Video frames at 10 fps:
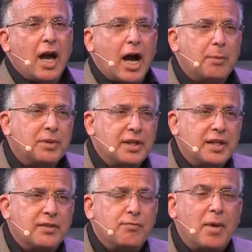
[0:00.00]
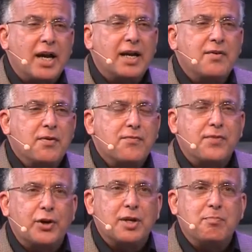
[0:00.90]
I'm going to give my
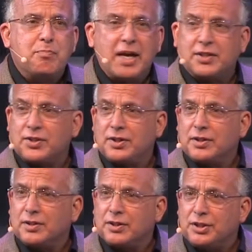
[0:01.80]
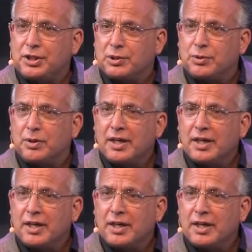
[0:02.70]
very best to you.